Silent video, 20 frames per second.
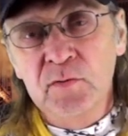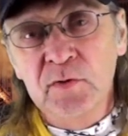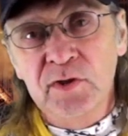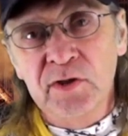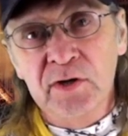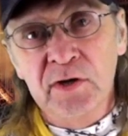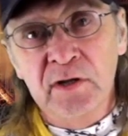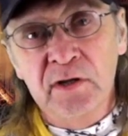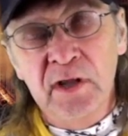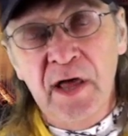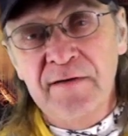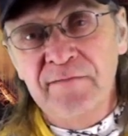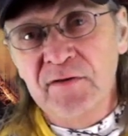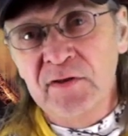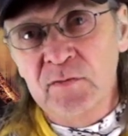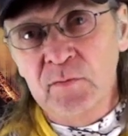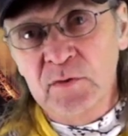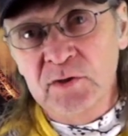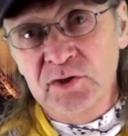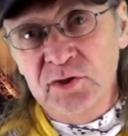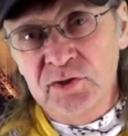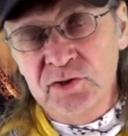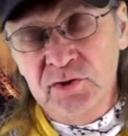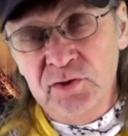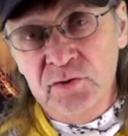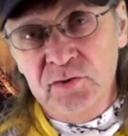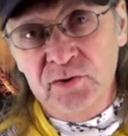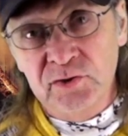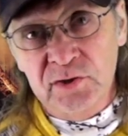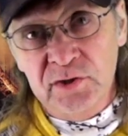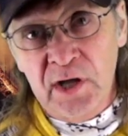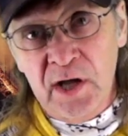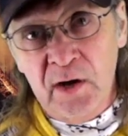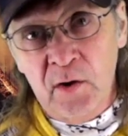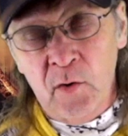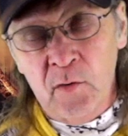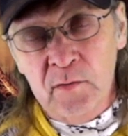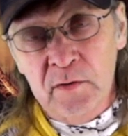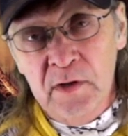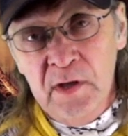with an 11th, which is using that
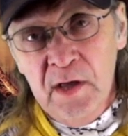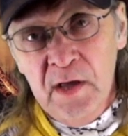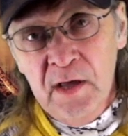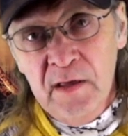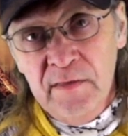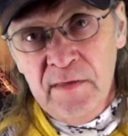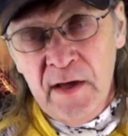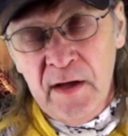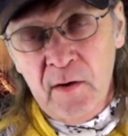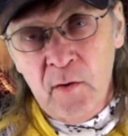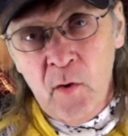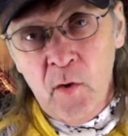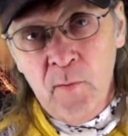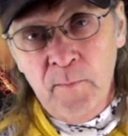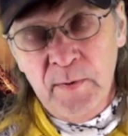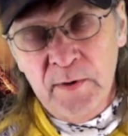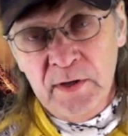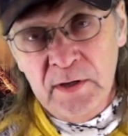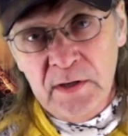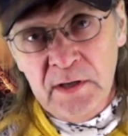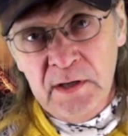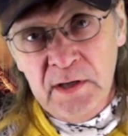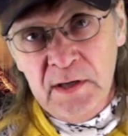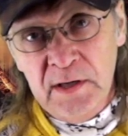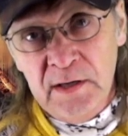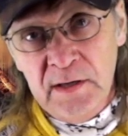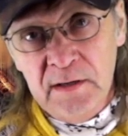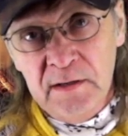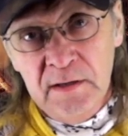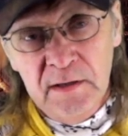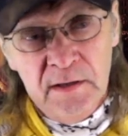open E.